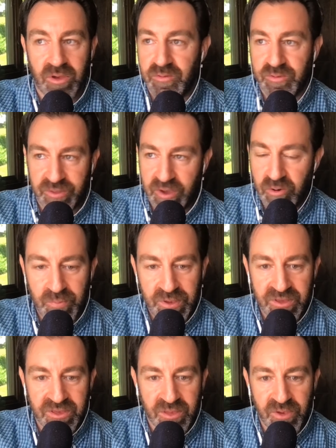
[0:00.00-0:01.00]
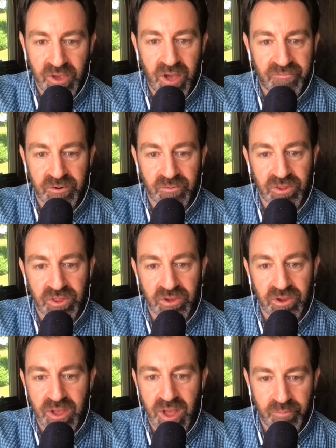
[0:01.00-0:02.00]
Therapy can be often a really
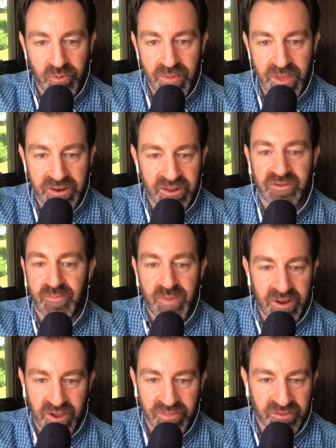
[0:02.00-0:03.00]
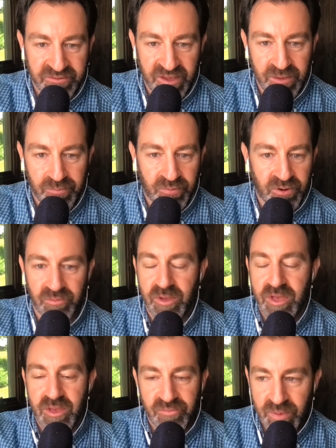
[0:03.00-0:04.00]
good complement, and depending on the type, you know,
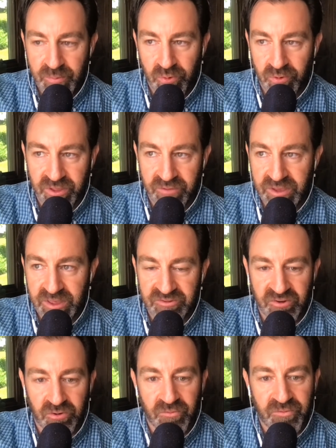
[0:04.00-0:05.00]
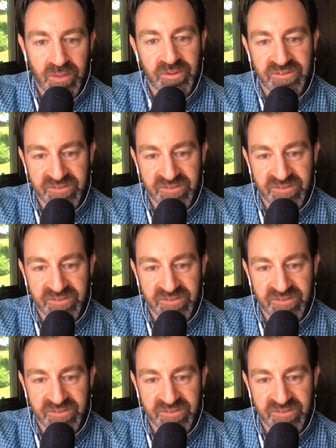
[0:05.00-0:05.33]
people are loving internal family